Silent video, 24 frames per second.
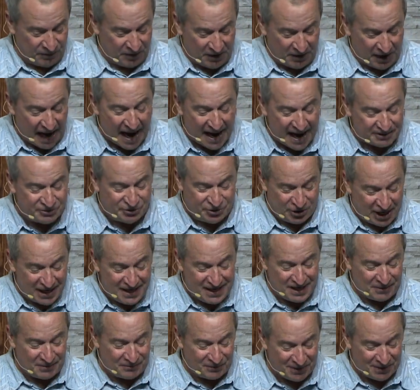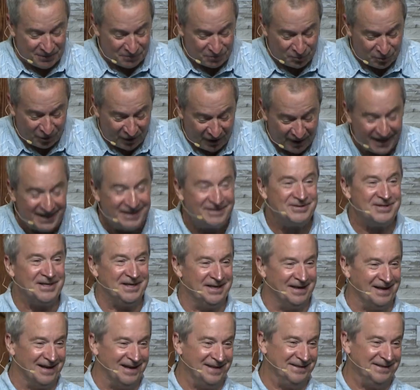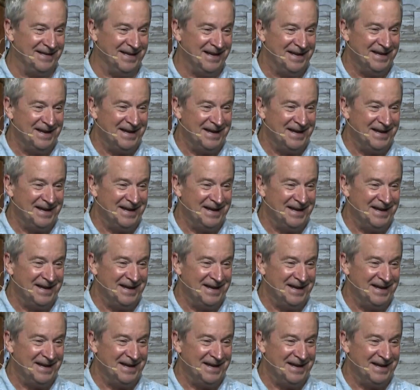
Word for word: had Jacob been praising God,